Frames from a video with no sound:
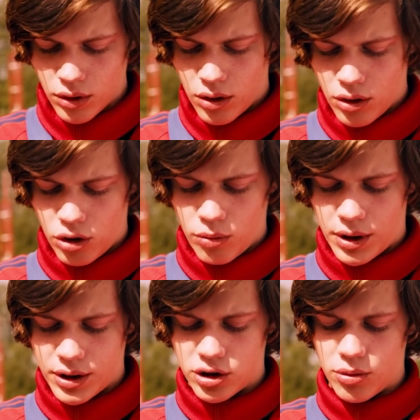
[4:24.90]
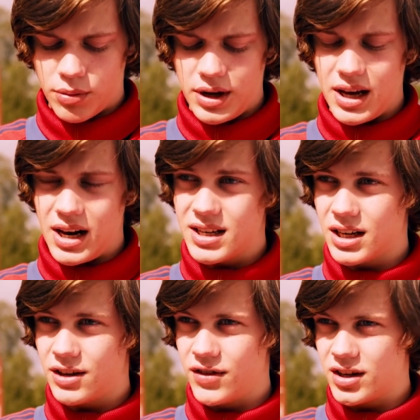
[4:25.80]
starts asking her about her
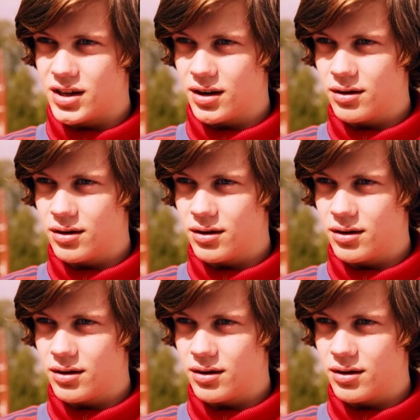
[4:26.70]
interests.